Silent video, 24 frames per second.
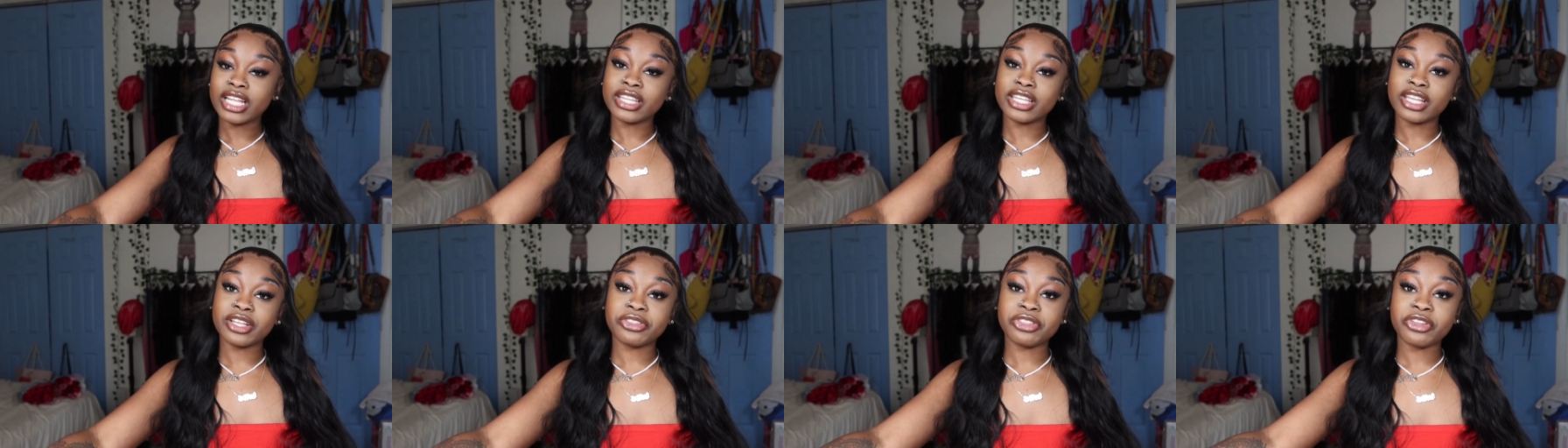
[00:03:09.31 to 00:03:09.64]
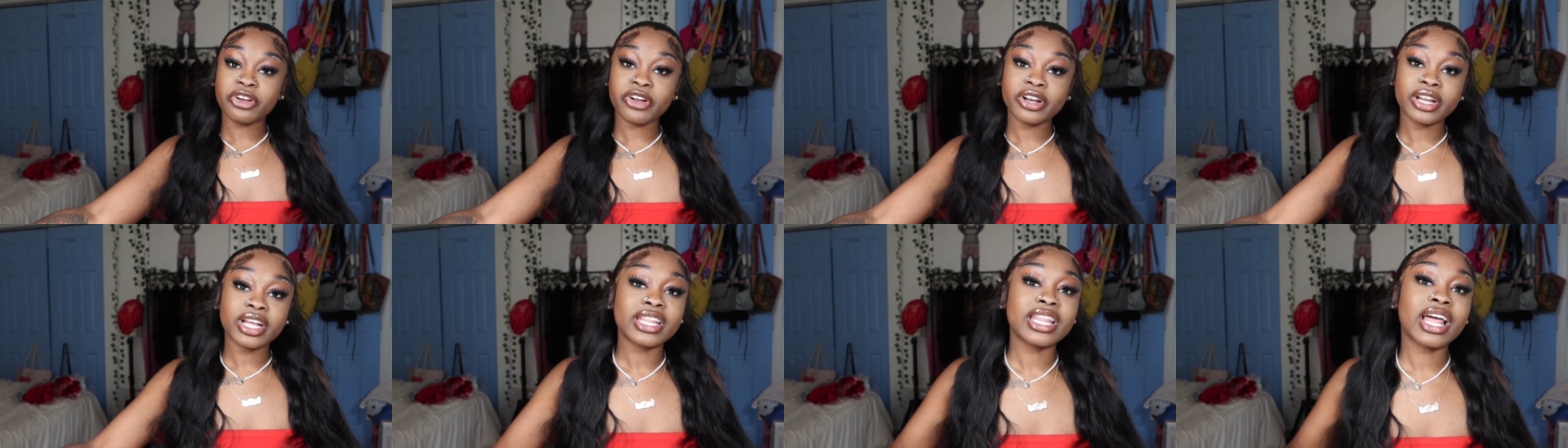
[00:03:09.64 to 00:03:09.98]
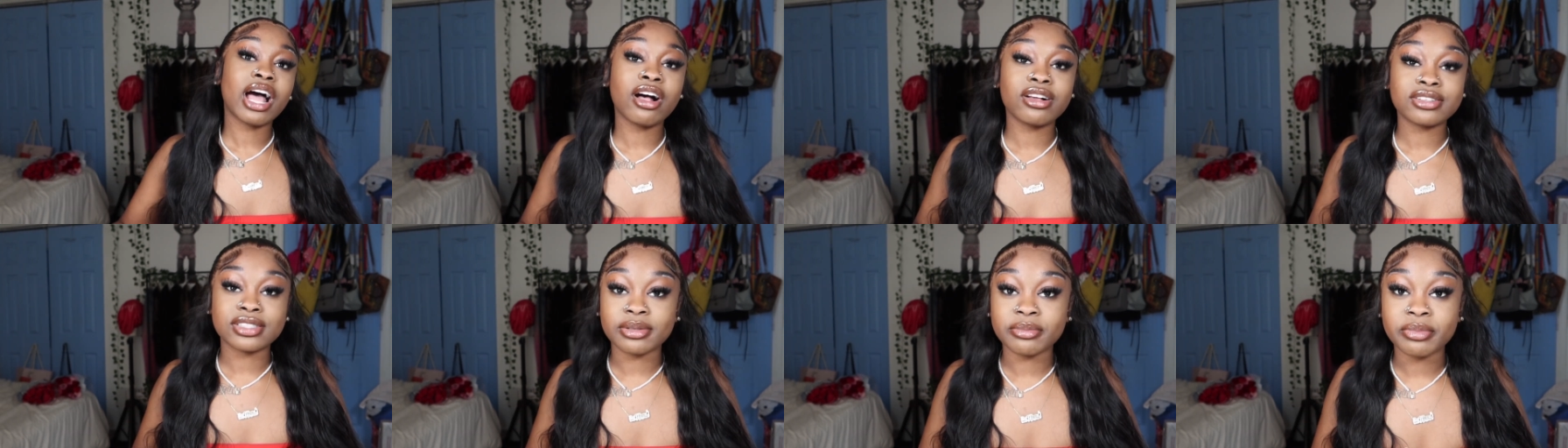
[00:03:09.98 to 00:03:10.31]
the
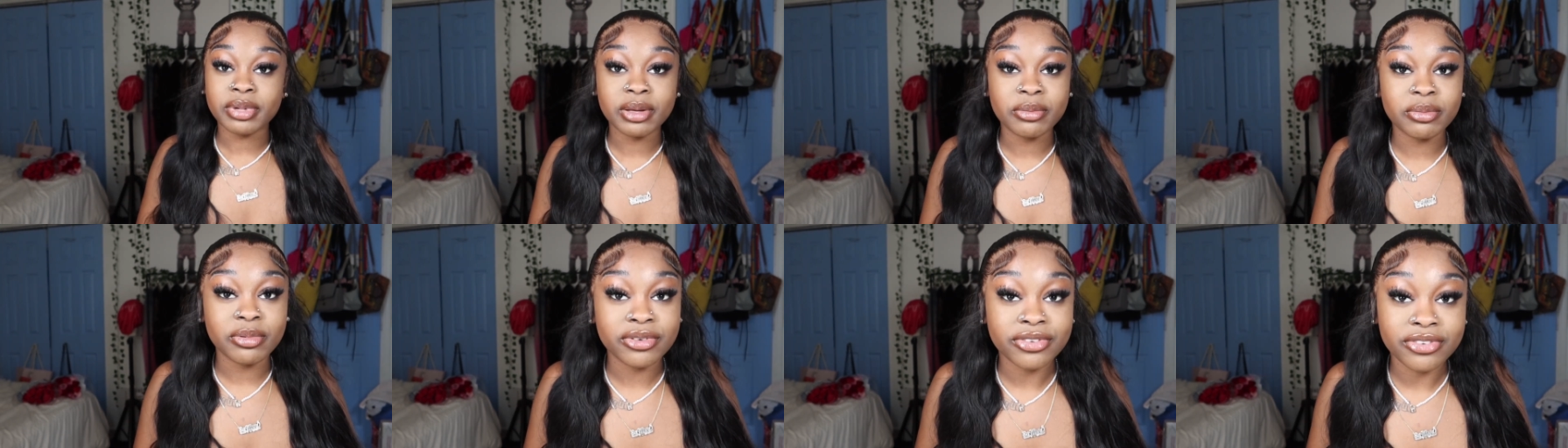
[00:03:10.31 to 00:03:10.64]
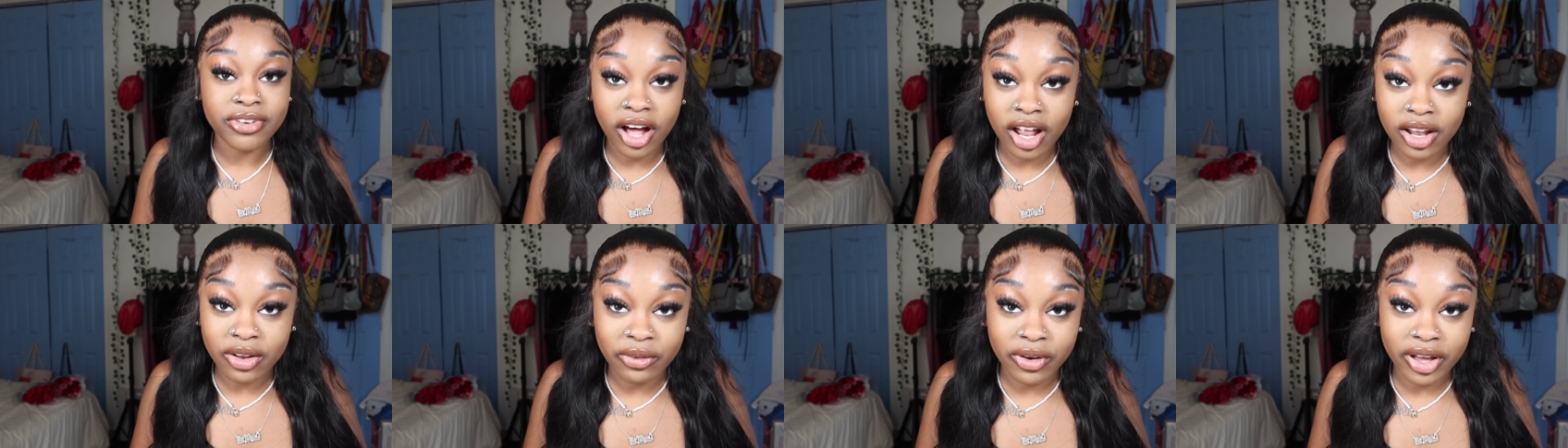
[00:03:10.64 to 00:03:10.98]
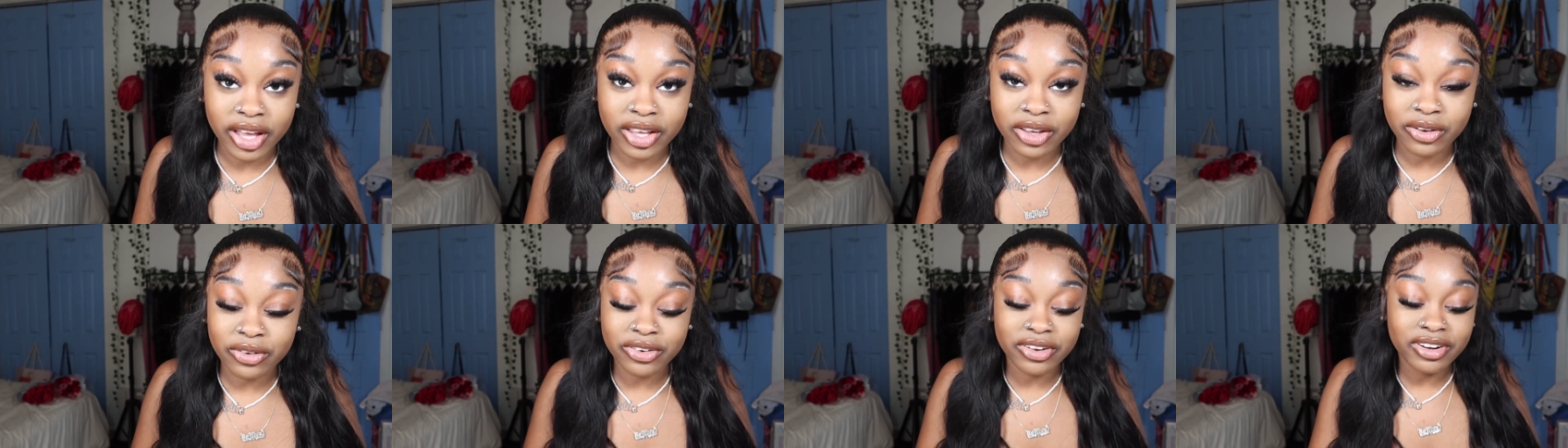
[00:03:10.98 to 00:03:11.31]
30,000 people
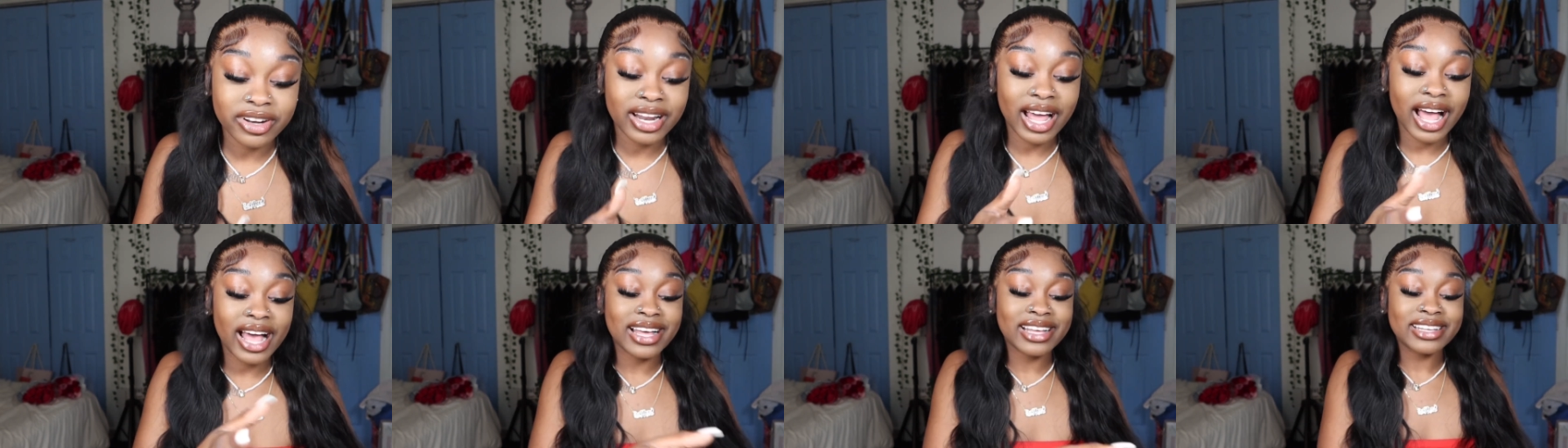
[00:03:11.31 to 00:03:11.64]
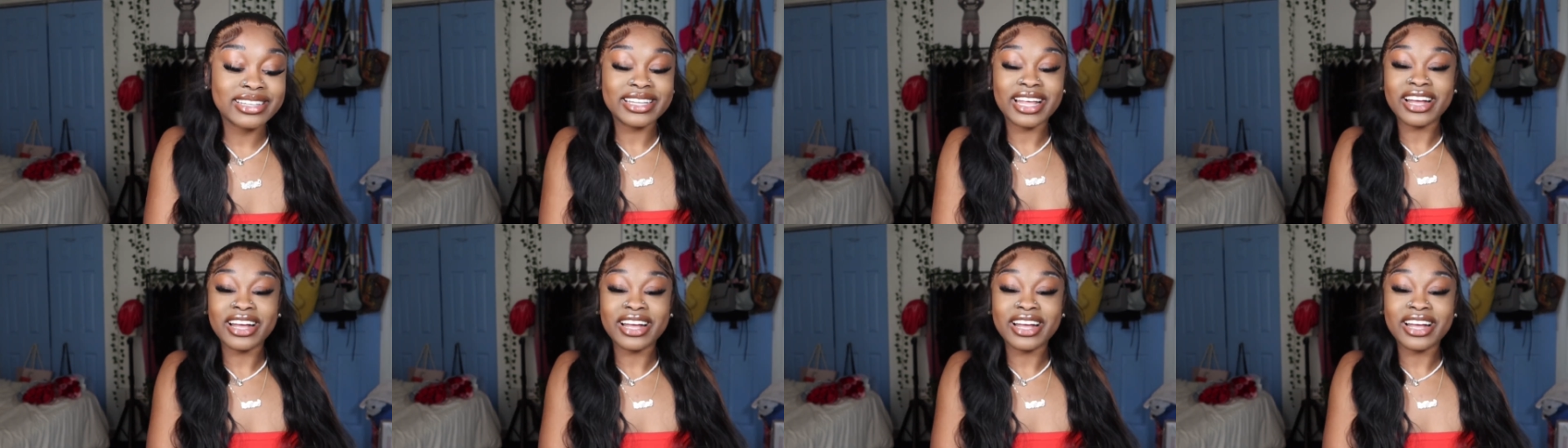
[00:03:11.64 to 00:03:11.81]
following you you're not